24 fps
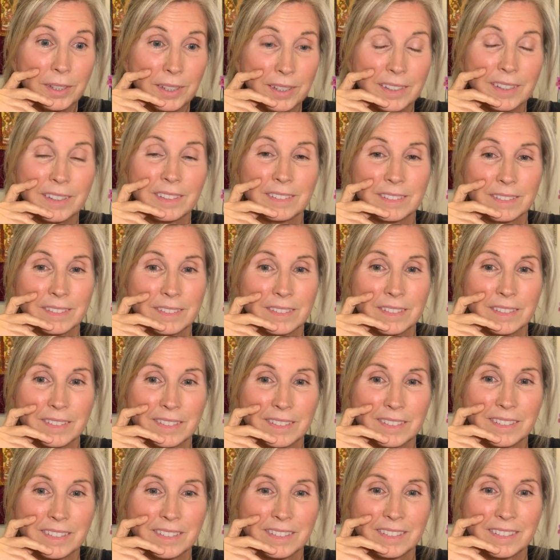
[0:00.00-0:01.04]
it,
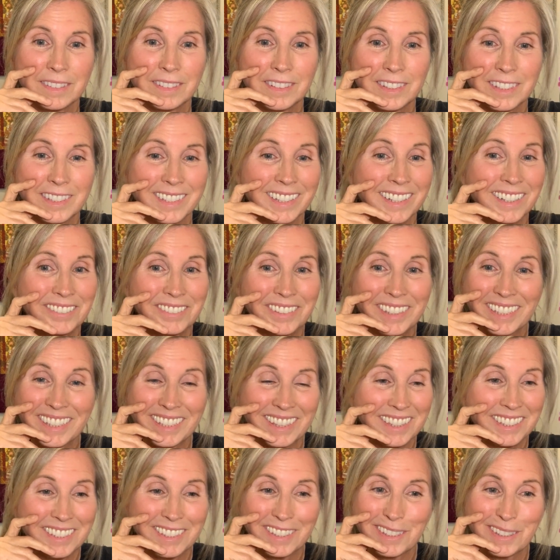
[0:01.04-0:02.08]
instead of like,
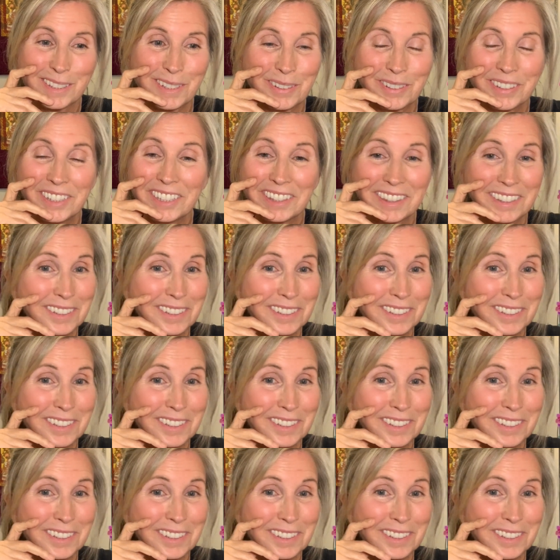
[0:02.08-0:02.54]
this is great,